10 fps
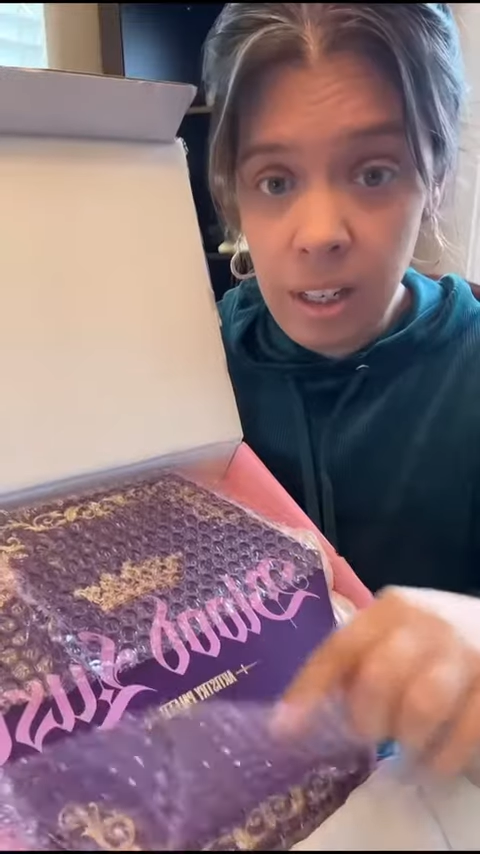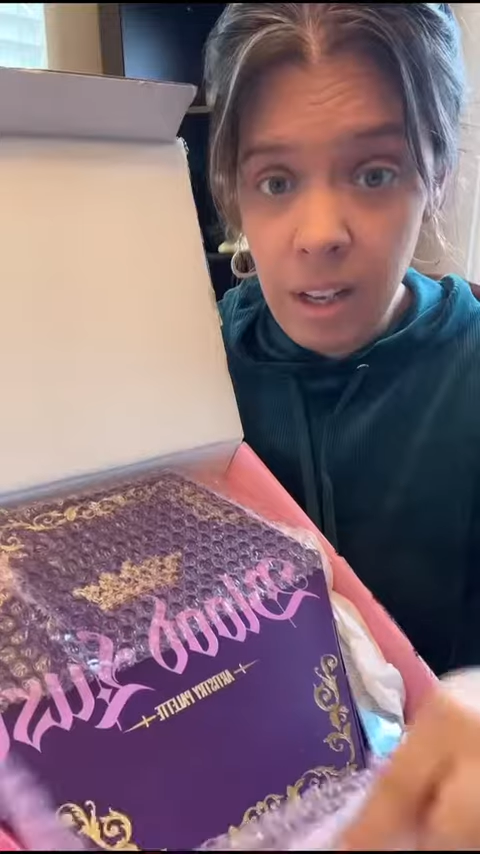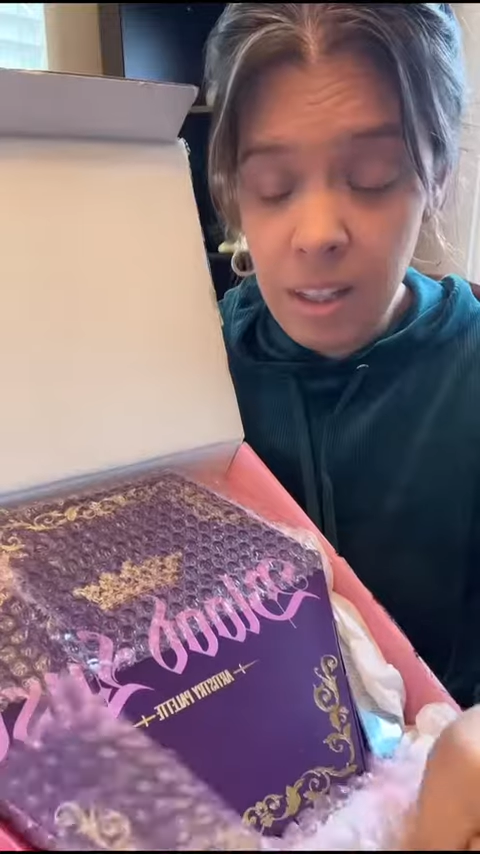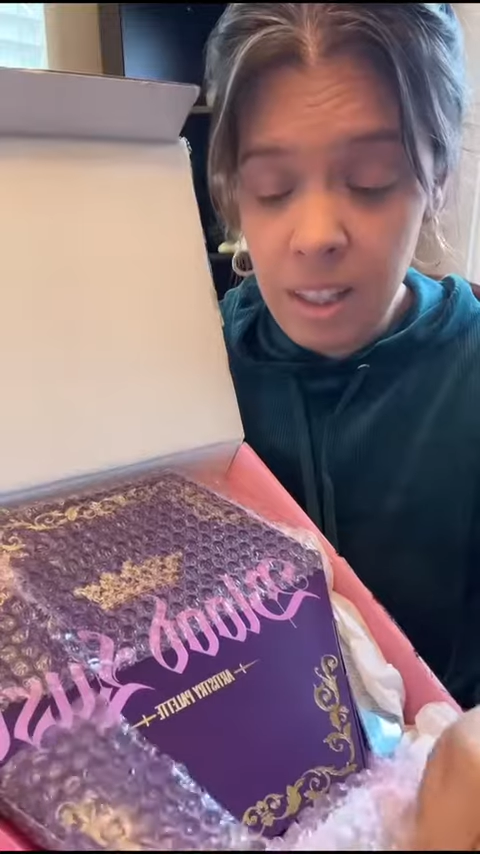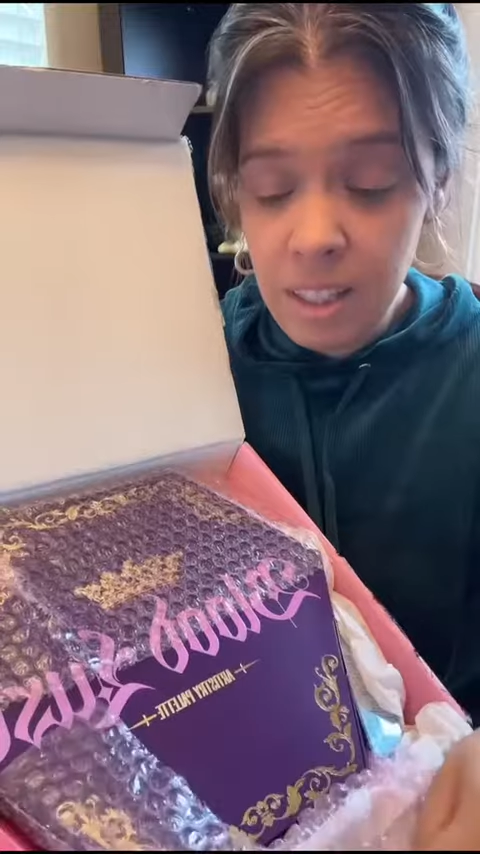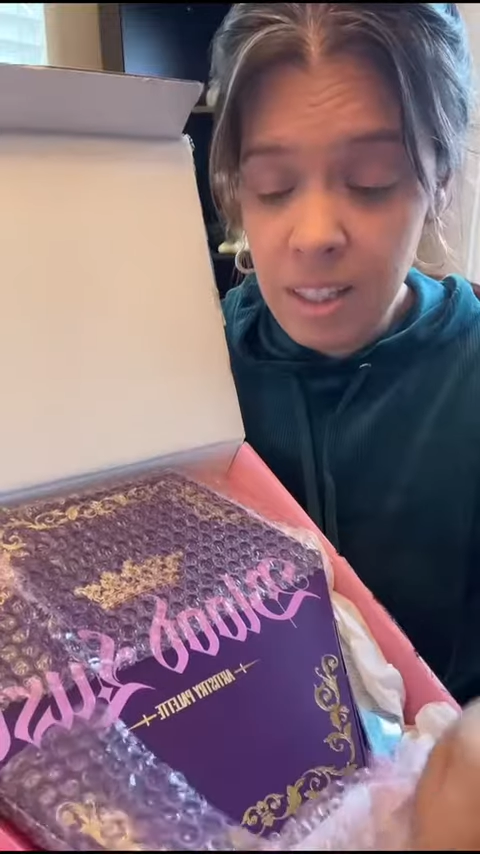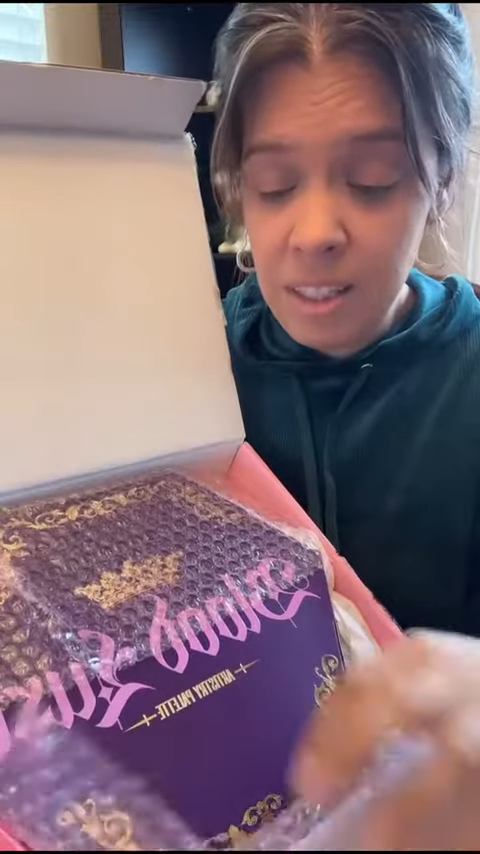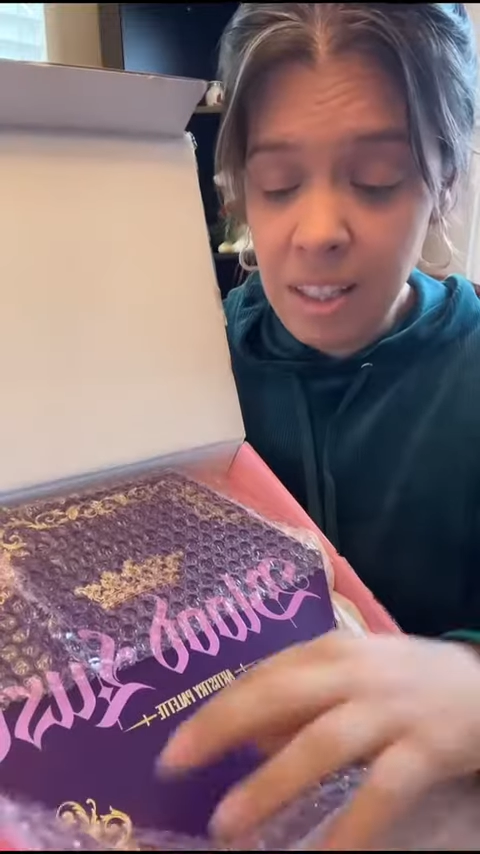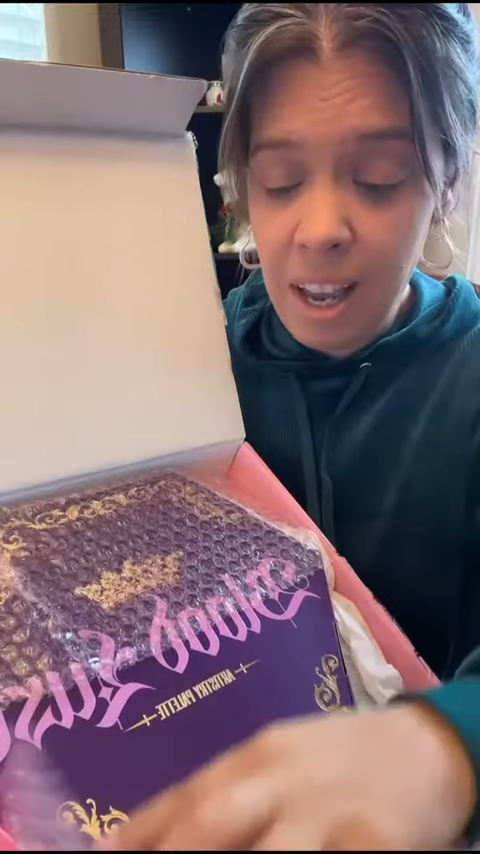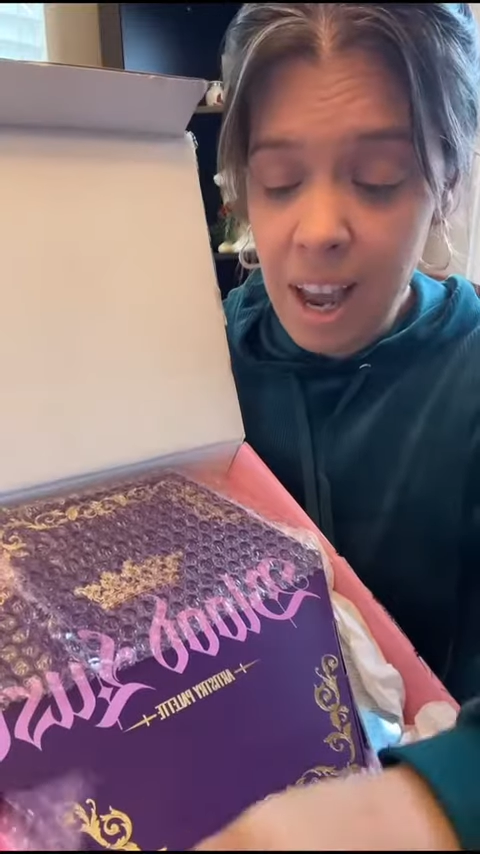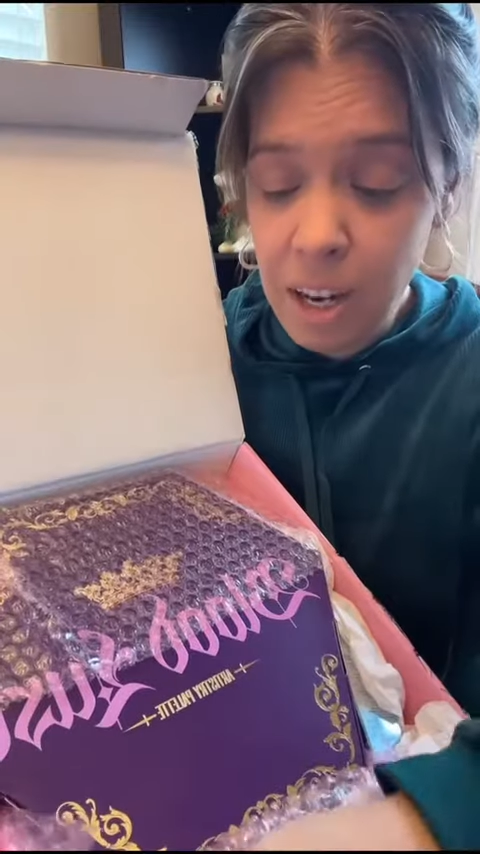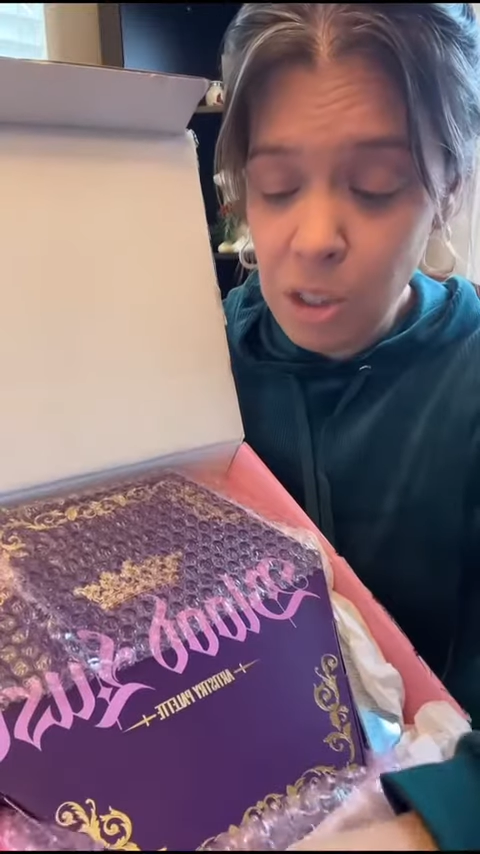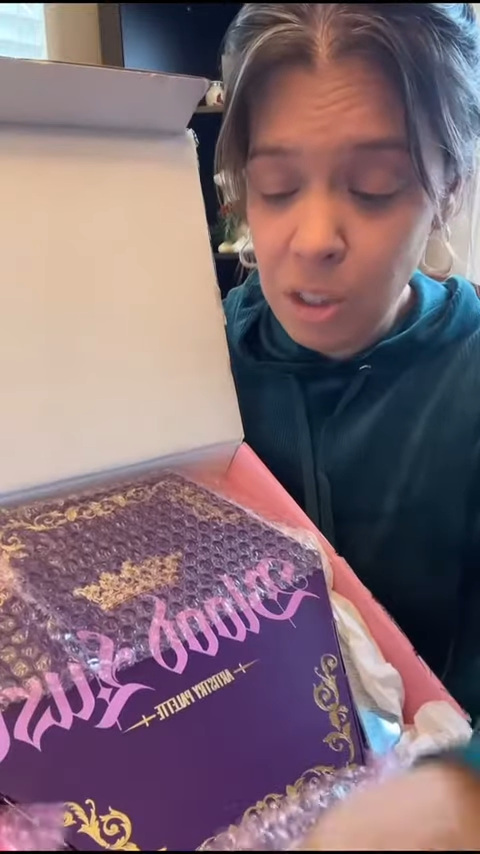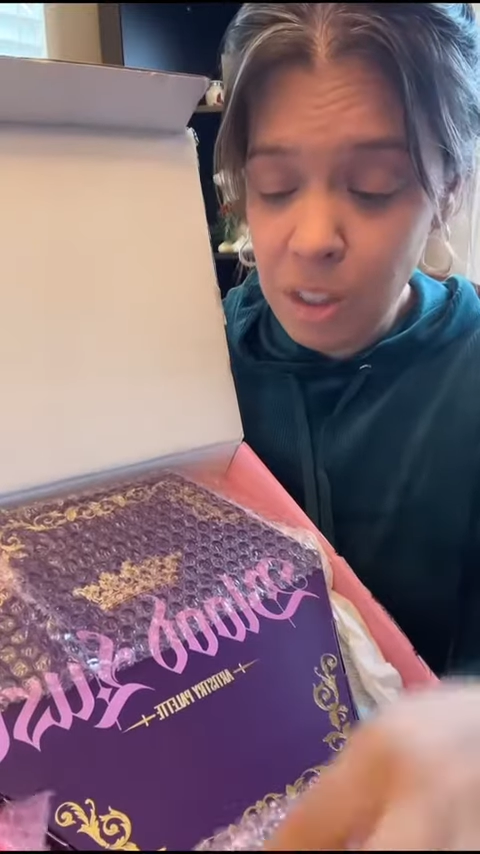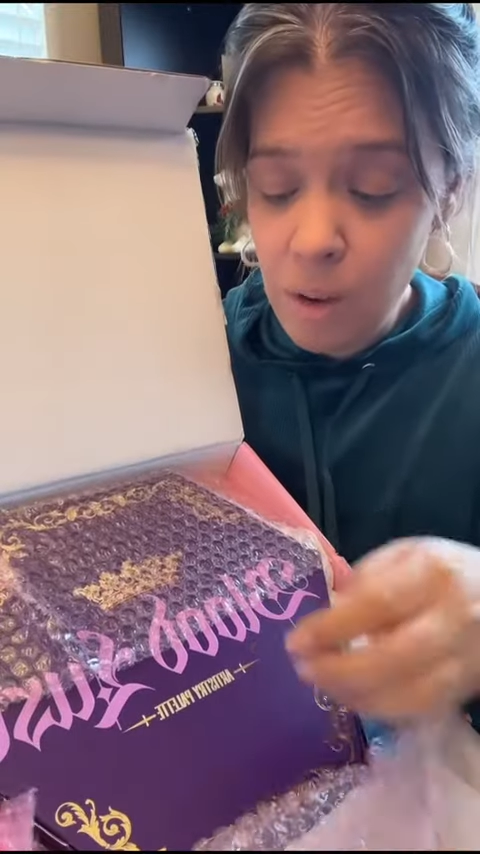now this is
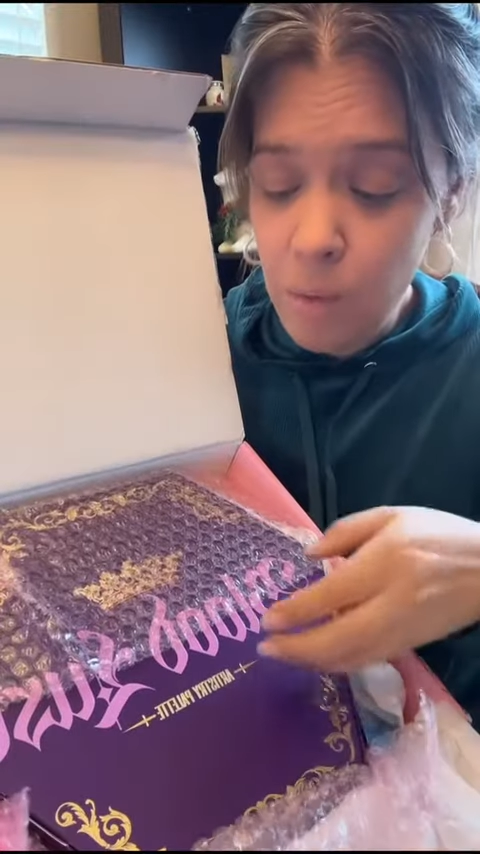actually